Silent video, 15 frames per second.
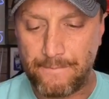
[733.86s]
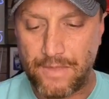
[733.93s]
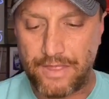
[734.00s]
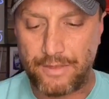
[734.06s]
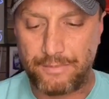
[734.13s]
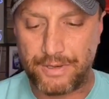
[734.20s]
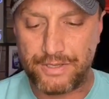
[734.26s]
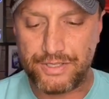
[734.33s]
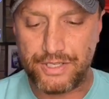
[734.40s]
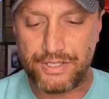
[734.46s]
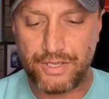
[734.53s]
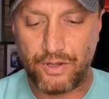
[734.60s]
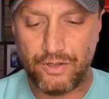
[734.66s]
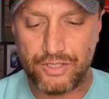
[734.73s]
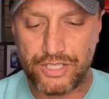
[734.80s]
The person
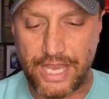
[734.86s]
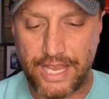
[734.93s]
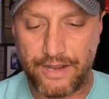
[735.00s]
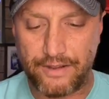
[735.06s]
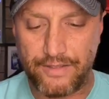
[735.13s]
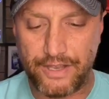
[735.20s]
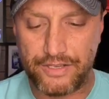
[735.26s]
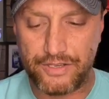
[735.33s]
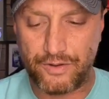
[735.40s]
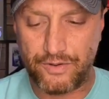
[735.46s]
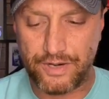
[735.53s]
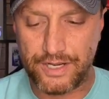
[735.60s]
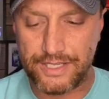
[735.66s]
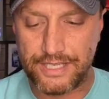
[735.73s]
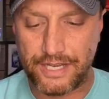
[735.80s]
told Jaeger that
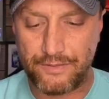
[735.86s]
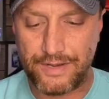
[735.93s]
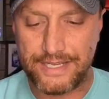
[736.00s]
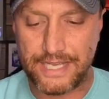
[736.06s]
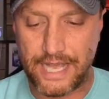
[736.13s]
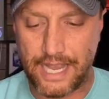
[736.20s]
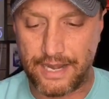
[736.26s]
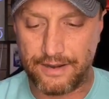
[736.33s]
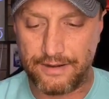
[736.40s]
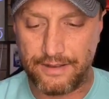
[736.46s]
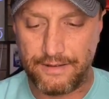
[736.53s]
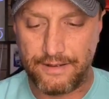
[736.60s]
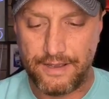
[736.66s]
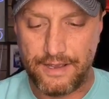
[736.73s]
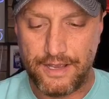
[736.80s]
Doris had retired.
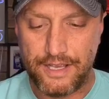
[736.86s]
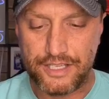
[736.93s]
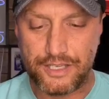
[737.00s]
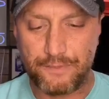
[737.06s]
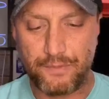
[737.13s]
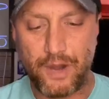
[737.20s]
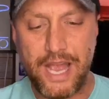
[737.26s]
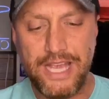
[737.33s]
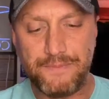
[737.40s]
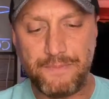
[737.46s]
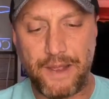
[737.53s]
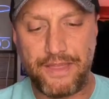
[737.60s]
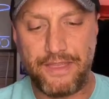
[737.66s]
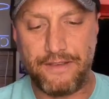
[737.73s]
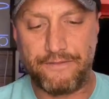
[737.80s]
Surprised
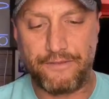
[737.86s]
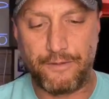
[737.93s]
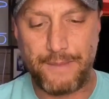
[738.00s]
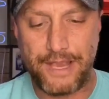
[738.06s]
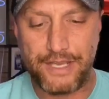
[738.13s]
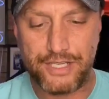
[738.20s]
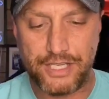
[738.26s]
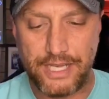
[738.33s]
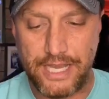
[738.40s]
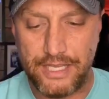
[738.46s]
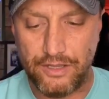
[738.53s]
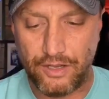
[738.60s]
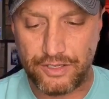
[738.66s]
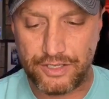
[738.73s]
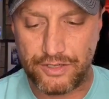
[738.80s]
by the information, he
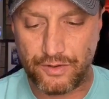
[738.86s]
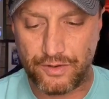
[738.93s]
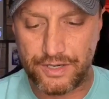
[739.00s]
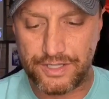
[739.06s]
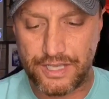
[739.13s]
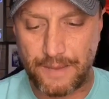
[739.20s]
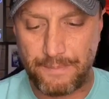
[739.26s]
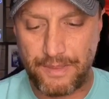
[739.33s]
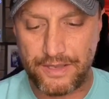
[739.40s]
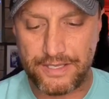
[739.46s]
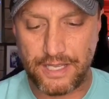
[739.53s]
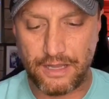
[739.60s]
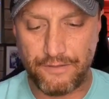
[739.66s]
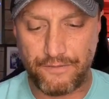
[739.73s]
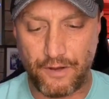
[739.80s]
looked Doris up in the
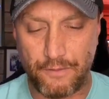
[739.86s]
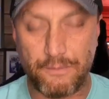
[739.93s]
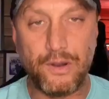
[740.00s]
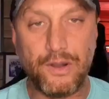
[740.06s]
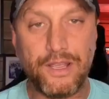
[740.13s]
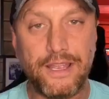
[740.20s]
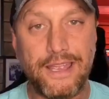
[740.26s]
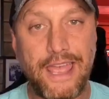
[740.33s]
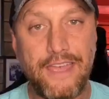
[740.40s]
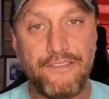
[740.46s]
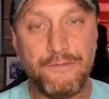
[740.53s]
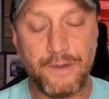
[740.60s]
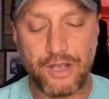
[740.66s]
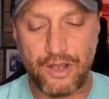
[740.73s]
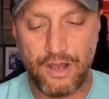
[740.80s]
telephone book and gave
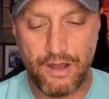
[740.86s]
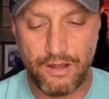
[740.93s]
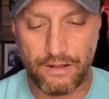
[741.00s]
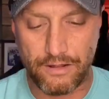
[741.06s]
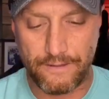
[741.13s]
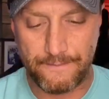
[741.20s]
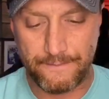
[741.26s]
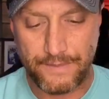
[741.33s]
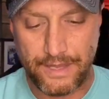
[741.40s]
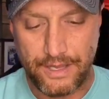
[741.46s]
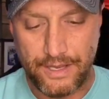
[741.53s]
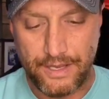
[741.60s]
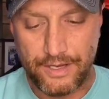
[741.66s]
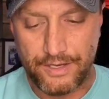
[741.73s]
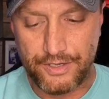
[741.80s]
him a call.
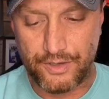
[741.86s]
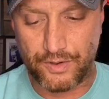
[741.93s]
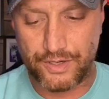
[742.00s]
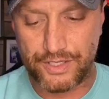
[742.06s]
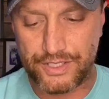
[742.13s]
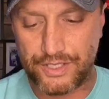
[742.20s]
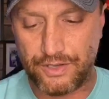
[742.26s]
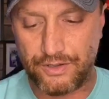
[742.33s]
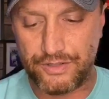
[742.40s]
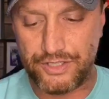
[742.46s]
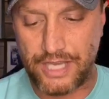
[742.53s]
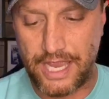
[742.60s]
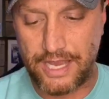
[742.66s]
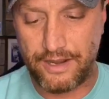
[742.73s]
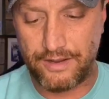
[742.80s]
Doris told
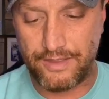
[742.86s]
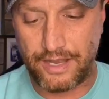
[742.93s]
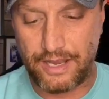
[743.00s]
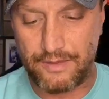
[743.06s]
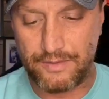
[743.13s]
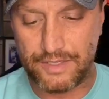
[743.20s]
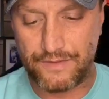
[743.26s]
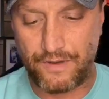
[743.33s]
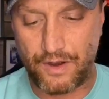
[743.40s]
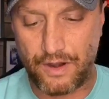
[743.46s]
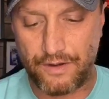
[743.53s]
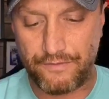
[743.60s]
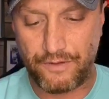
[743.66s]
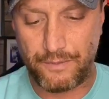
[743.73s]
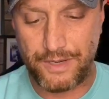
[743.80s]
Jaeger that he was
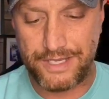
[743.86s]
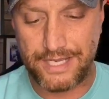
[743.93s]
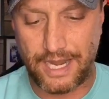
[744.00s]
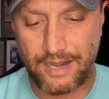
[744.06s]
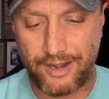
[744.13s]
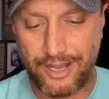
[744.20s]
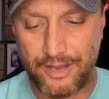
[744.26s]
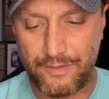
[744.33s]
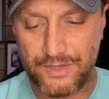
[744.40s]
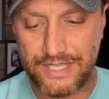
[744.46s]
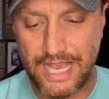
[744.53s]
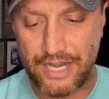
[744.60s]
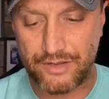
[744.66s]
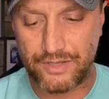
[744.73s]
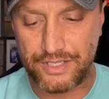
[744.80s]
far from retiring and was
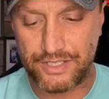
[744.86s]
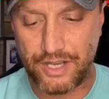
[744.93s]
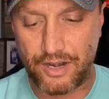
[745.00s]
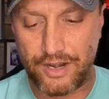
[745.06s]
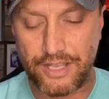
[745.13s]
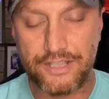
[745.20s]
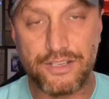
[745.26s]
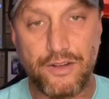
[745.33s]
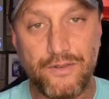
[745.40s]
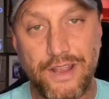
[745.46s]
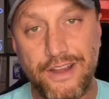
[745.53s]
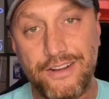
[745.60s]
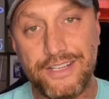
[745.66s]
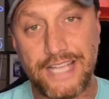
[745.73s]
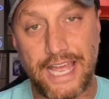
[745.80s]
actually starting his own
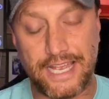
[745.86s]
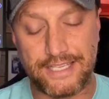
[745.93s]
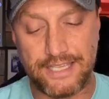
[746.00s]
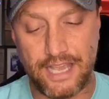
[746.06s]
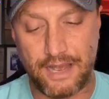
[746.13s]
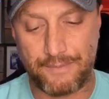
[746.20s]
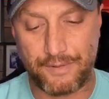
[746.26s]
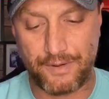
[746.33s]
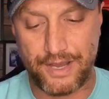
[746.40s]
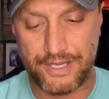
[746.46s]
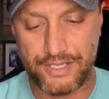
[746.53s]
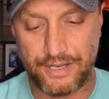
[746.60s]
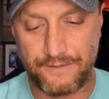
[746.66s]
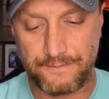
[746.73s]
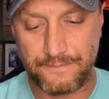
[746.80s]
air taxi
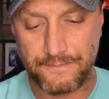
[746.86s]
operation.